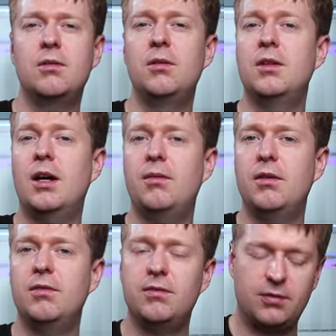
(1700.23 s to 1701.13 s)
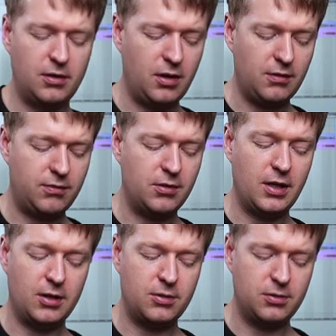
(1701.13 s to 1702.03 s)
through that riff, uh, through
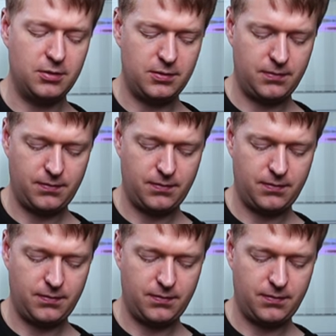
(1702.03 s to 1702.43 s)
that chord,